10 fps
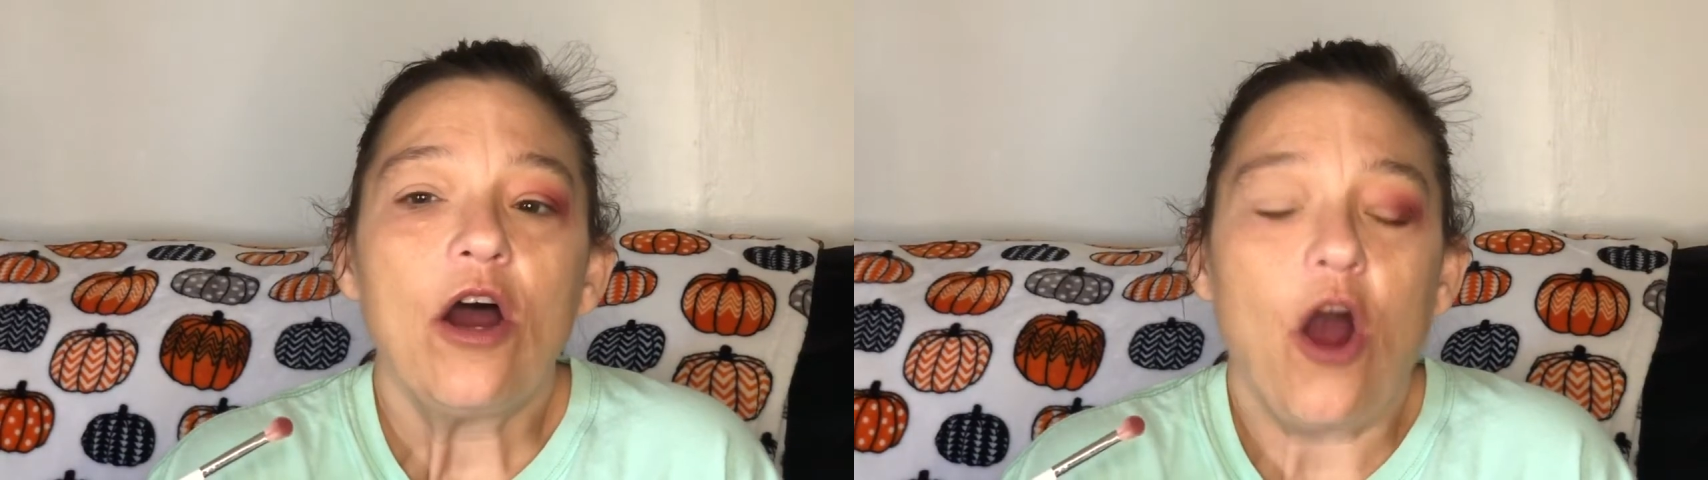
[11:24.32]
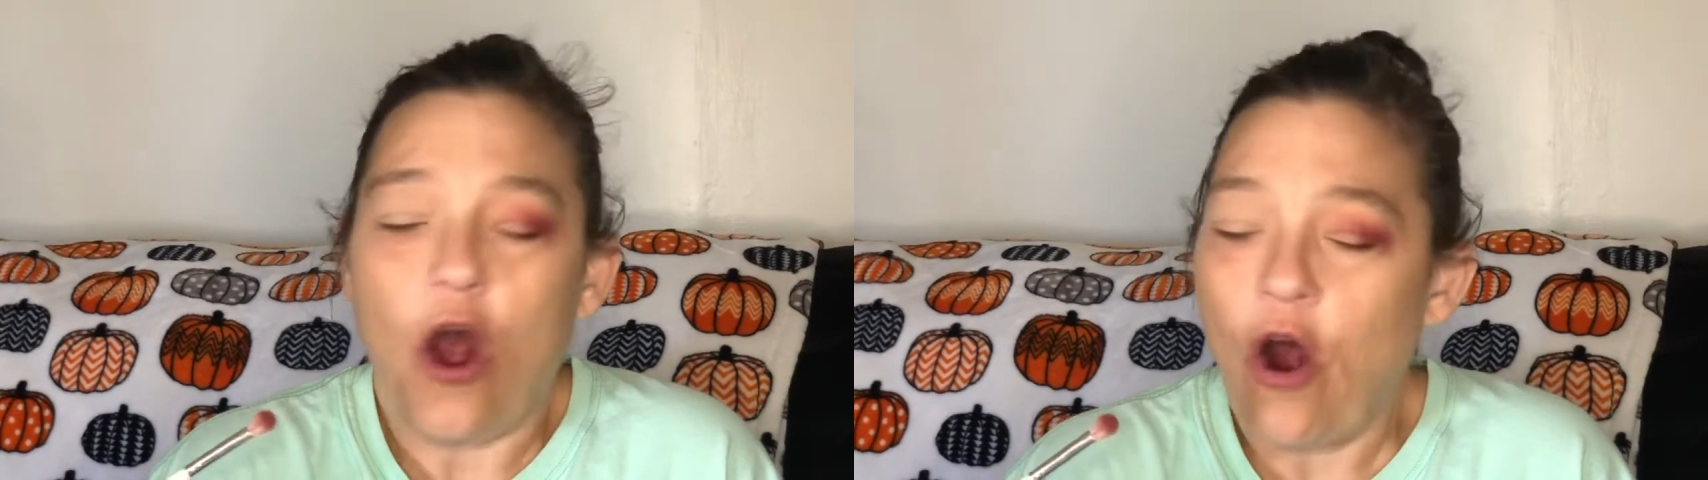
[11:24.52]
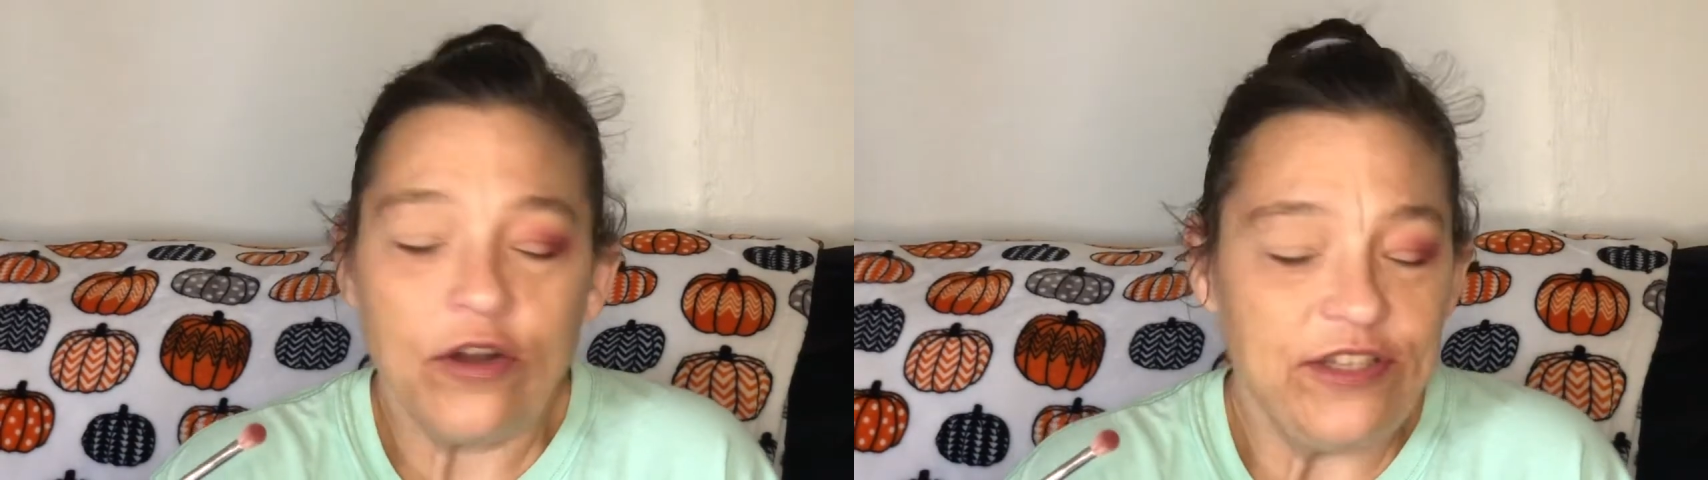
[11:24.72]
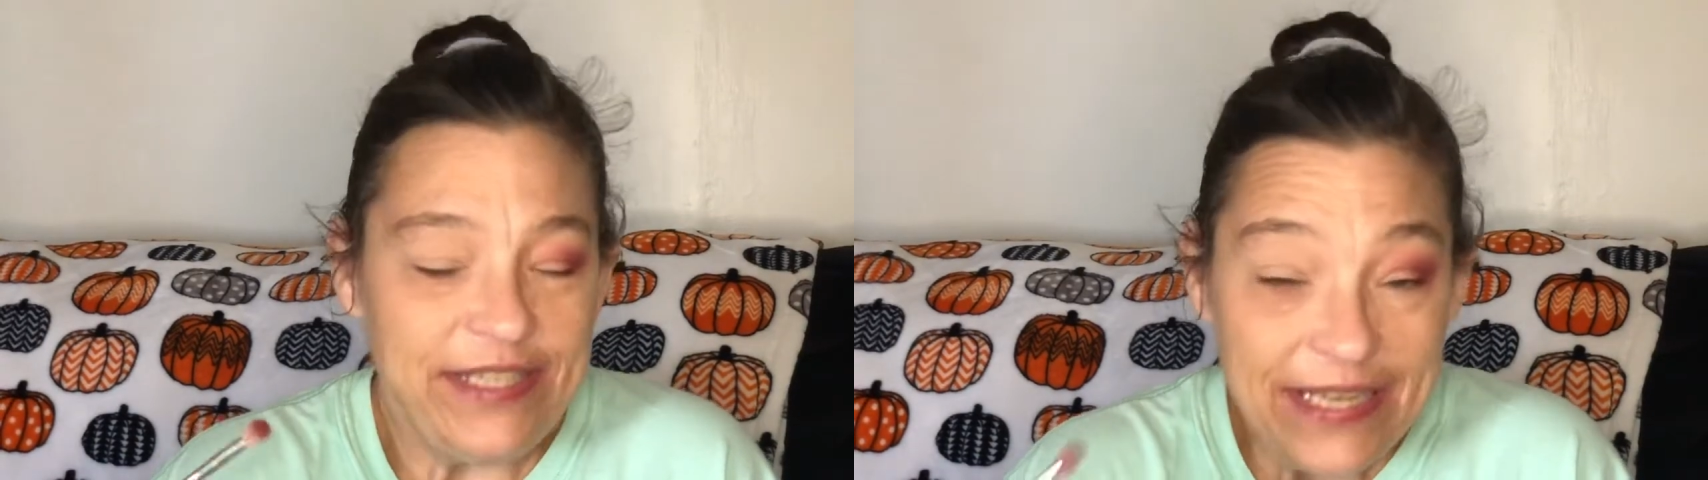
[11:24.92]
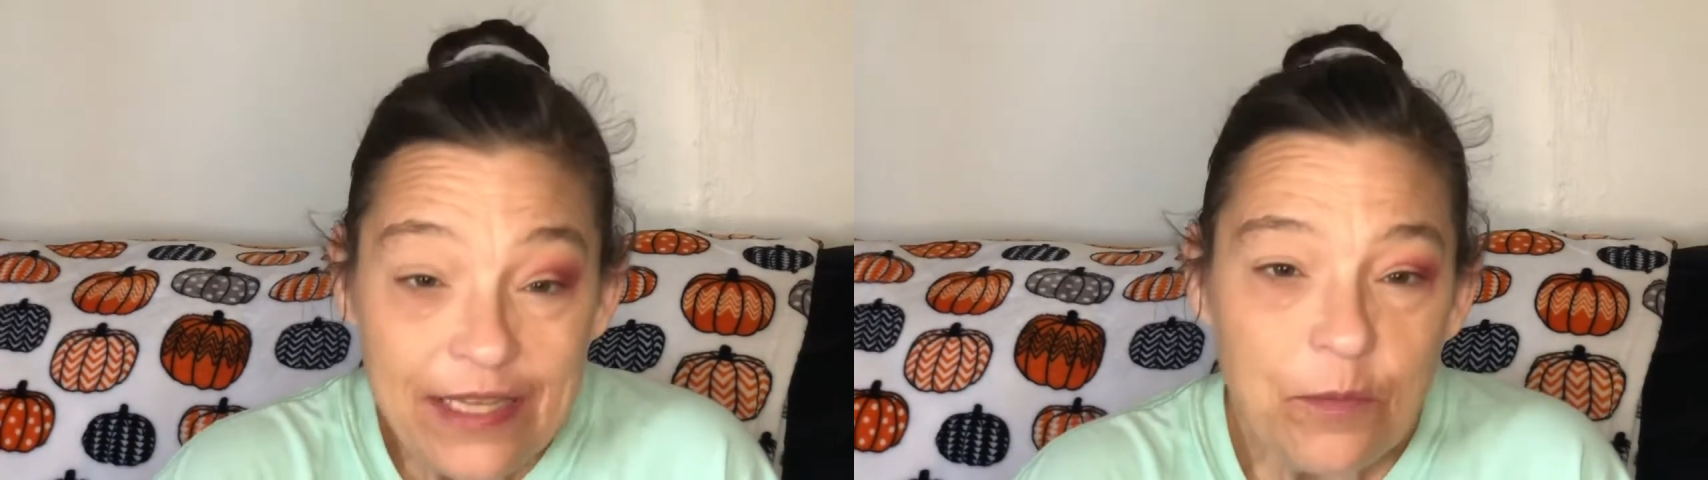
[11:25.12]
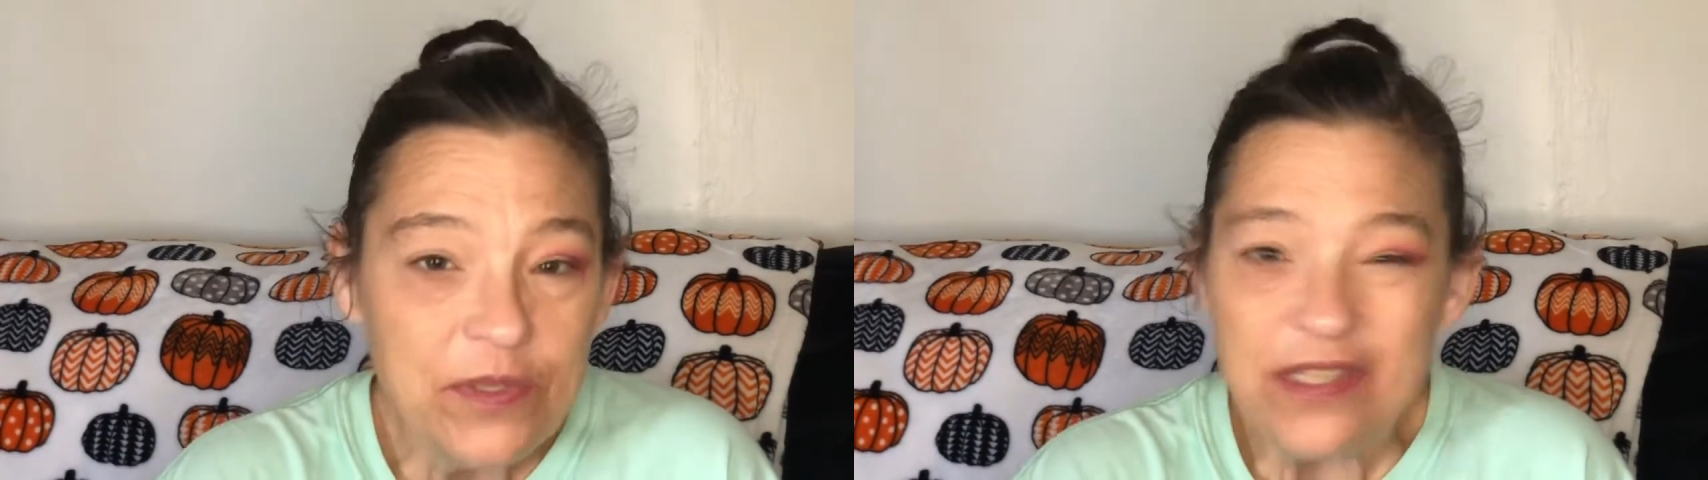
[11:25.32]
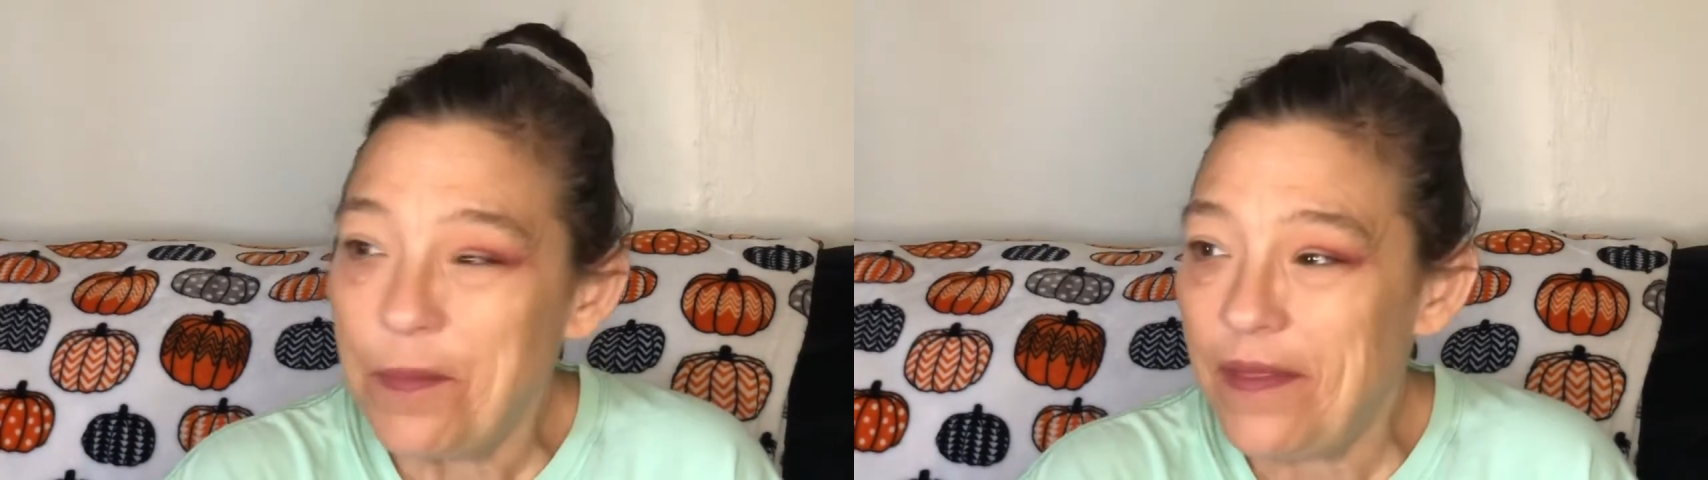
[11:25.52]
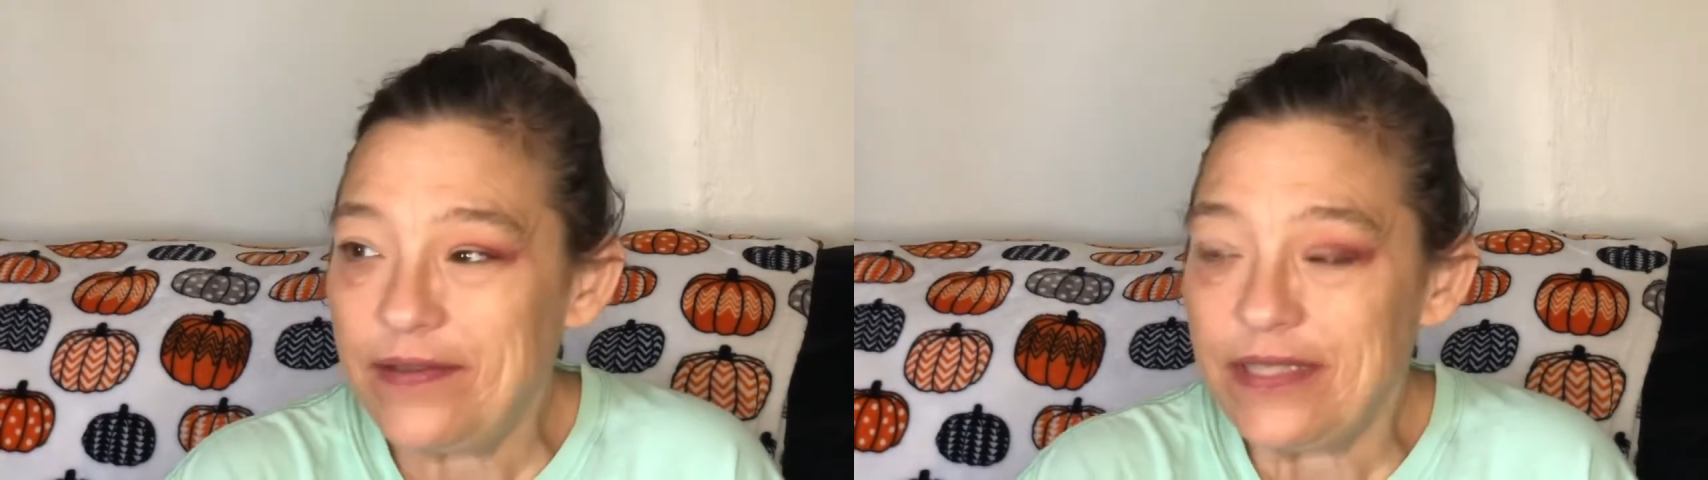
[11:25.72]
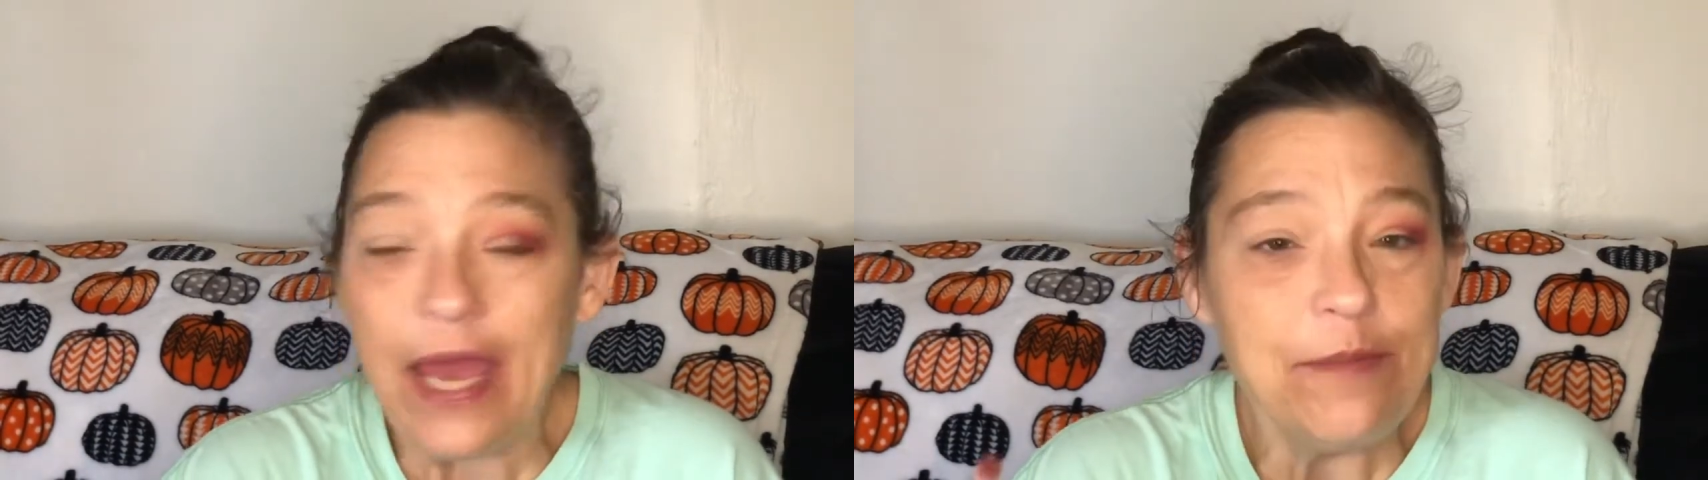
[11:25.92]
are dealing with some of the same